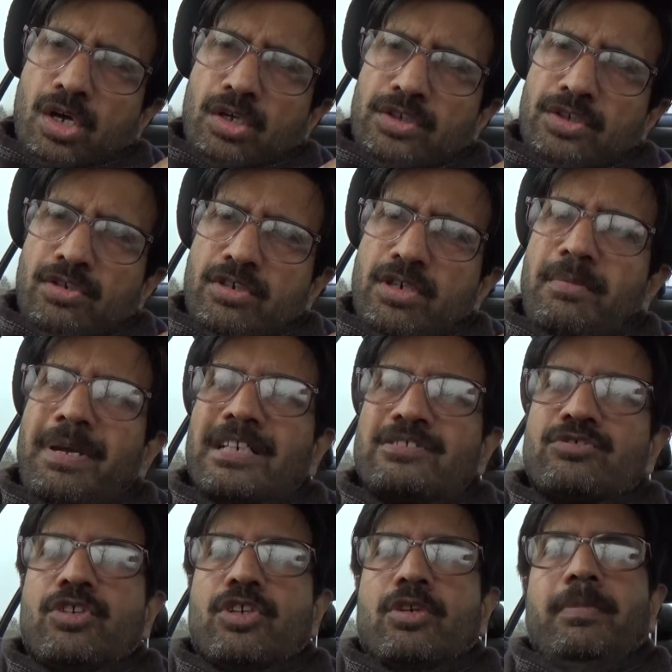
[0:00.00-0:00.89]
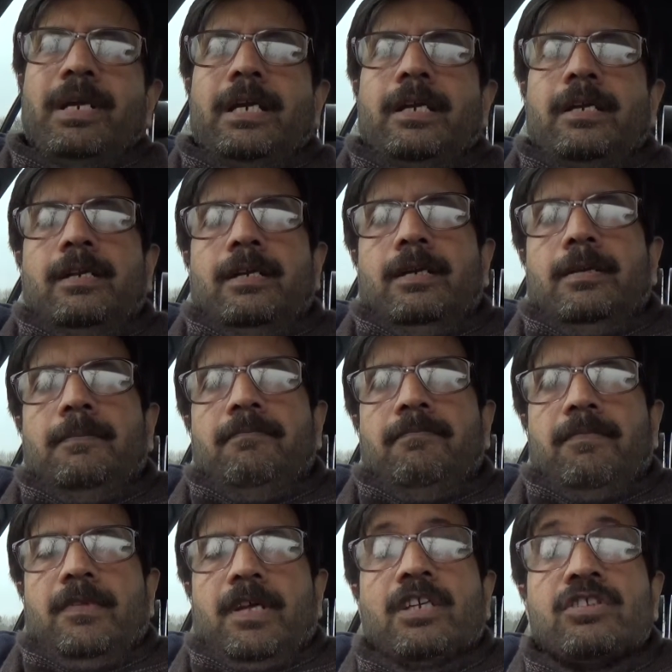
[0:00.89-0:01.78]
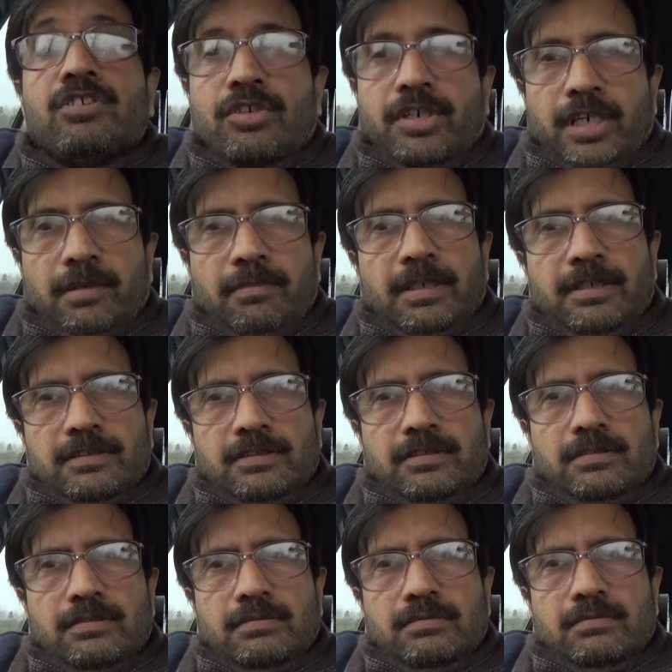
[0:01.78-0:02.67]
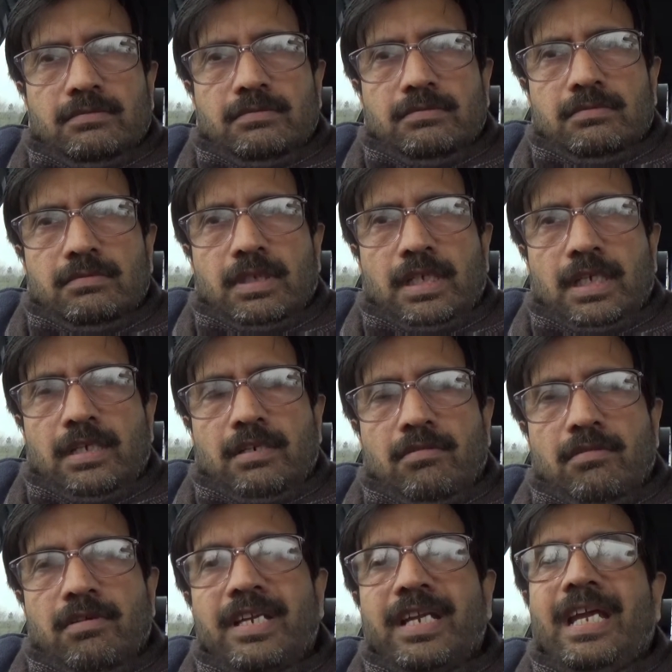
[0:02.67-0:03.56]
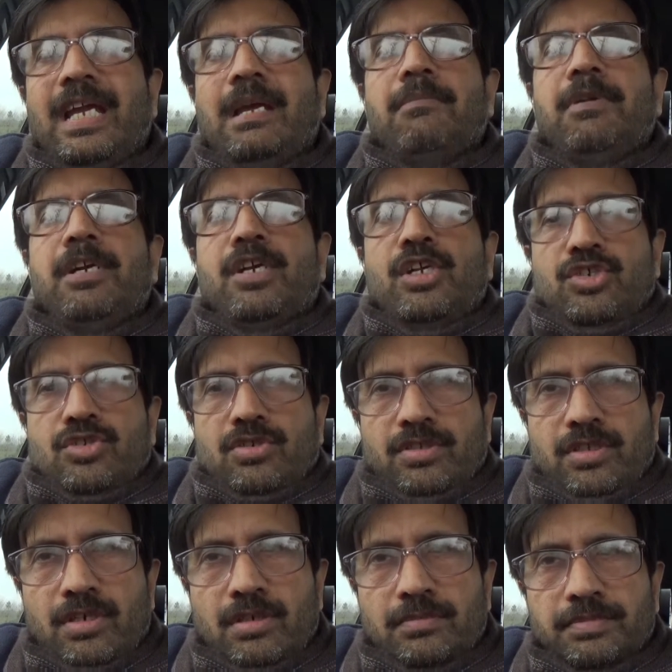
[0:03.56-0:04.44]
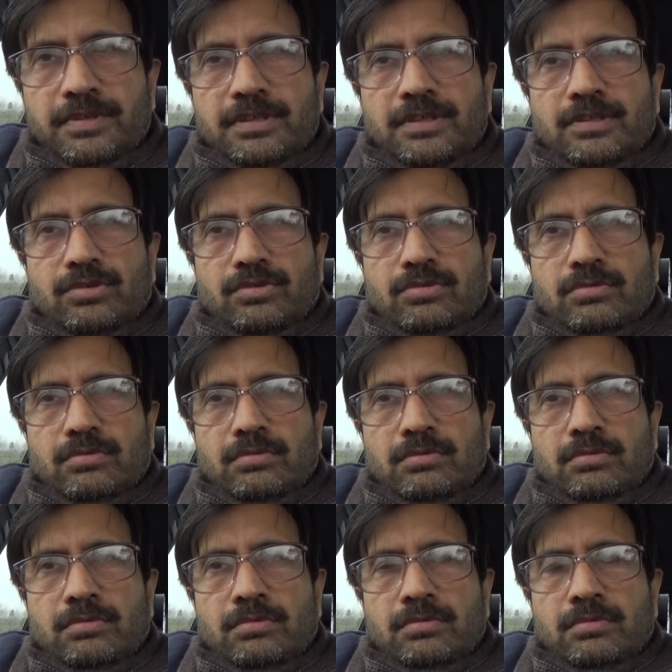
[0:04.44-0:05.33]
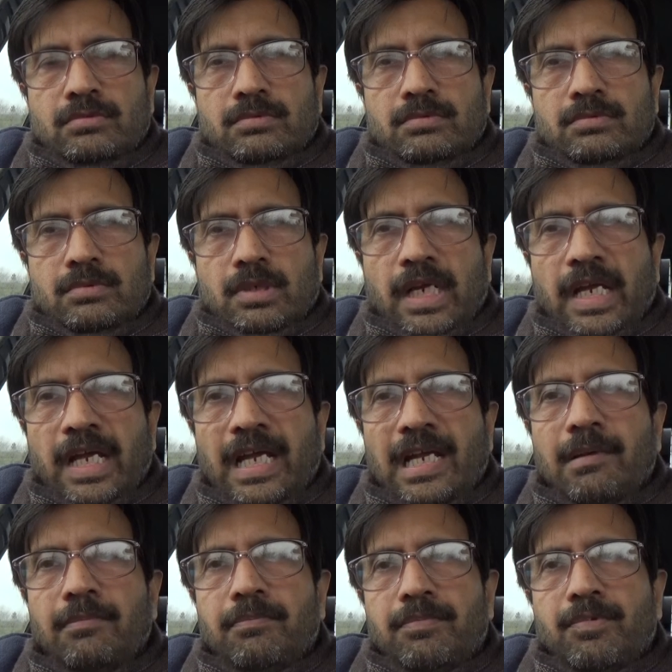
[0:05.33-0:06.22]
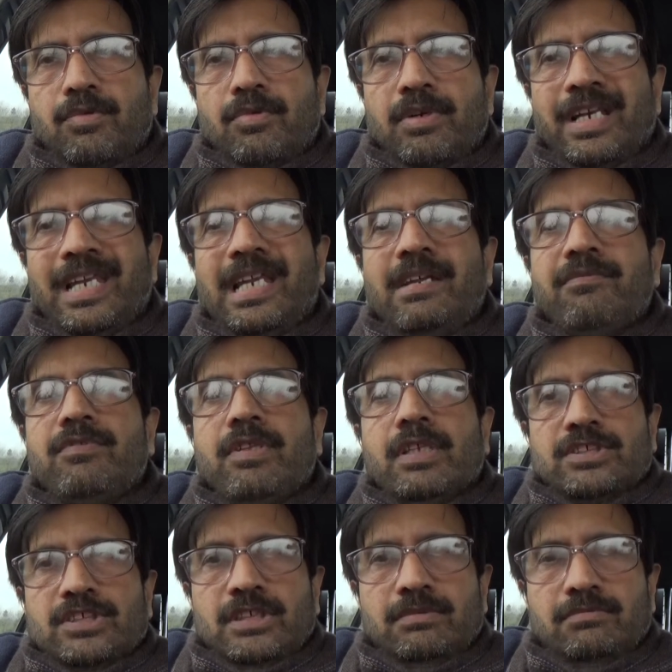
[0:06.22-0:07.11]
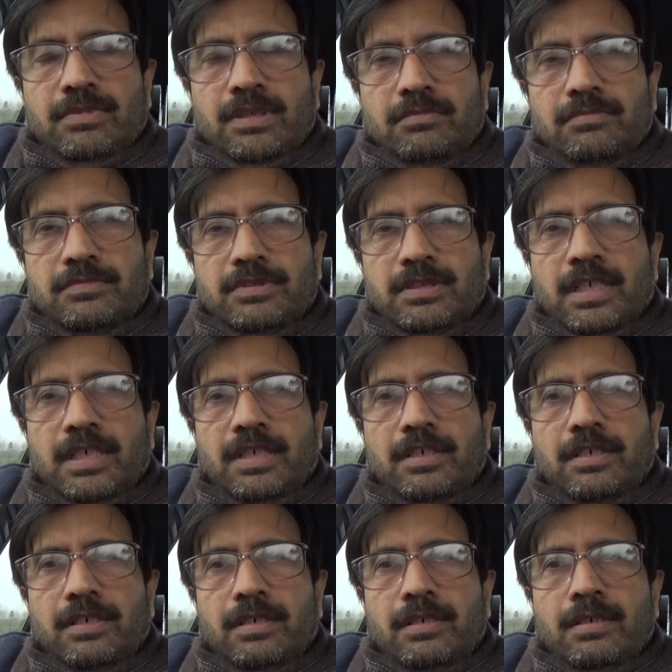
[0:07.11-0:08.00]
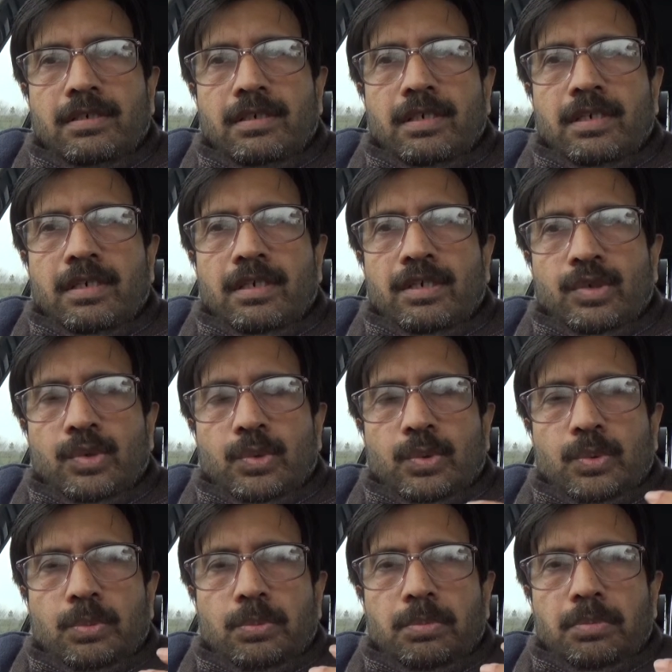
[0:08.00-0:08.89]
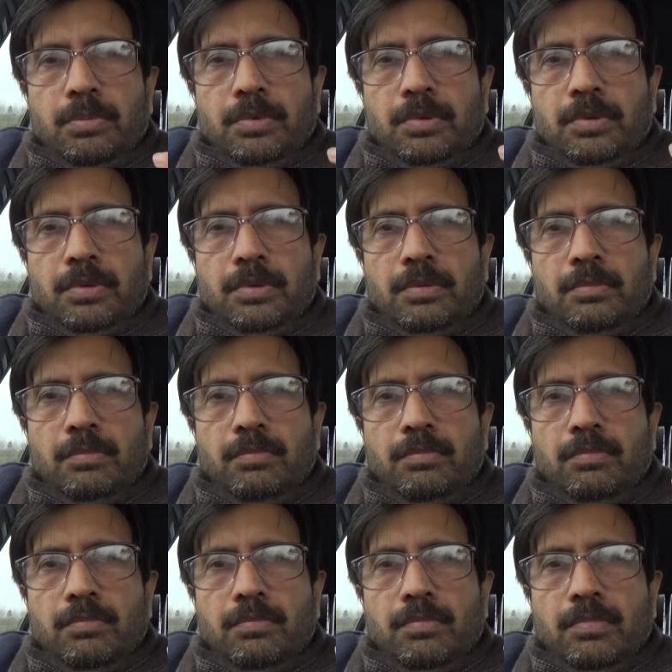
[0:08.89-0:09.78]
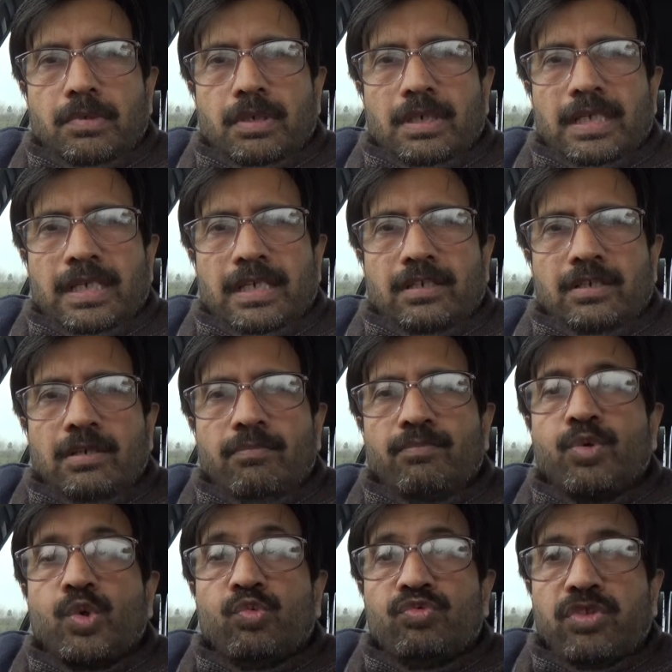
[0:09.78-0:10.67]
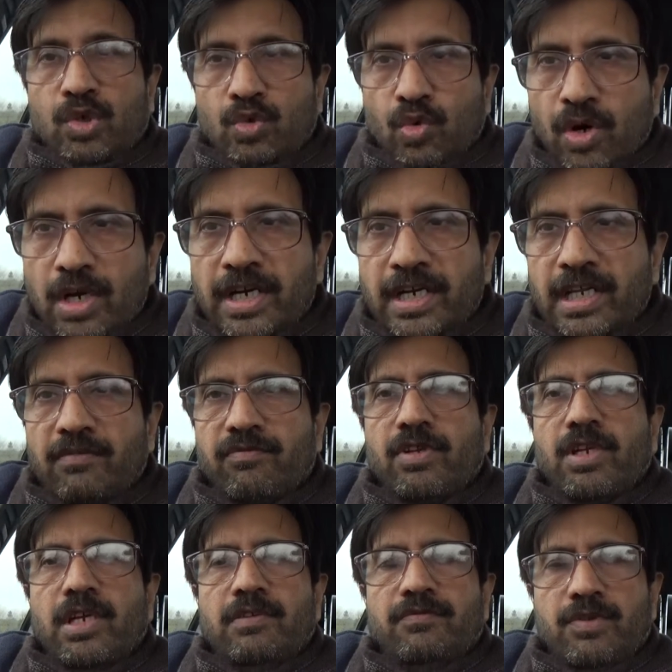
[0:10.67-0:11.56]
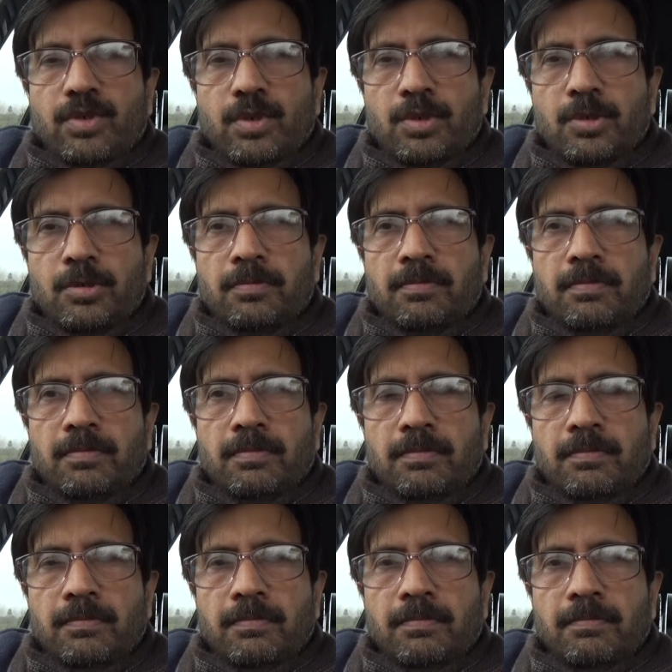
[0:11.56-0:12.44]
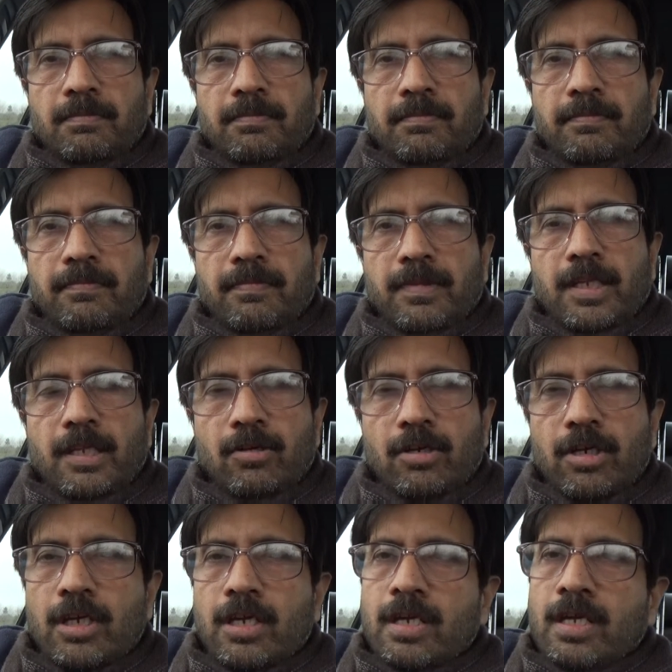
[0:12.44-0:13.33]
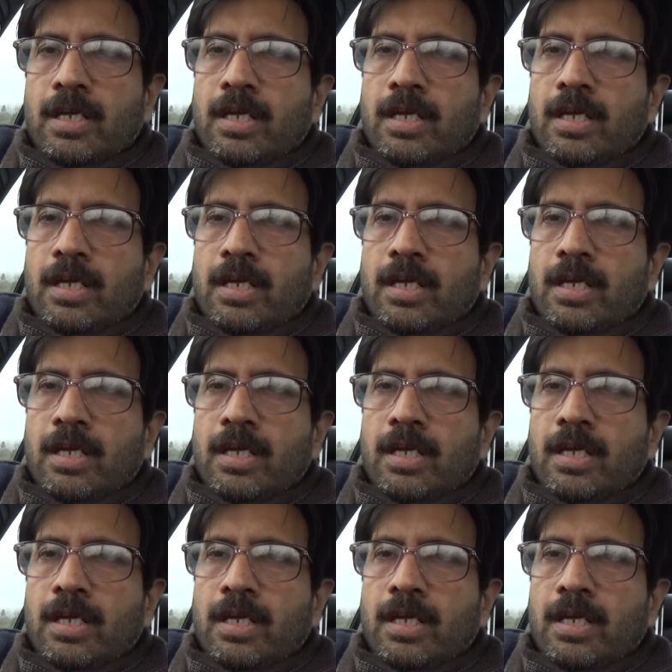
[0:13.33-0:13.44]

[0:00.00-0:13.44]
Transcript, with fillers: the doctor may also recommend uh, other treatments and rehabilitation therapies to help to relieve their symptoms and uh, to um, uh, like improve the quality of life you know okay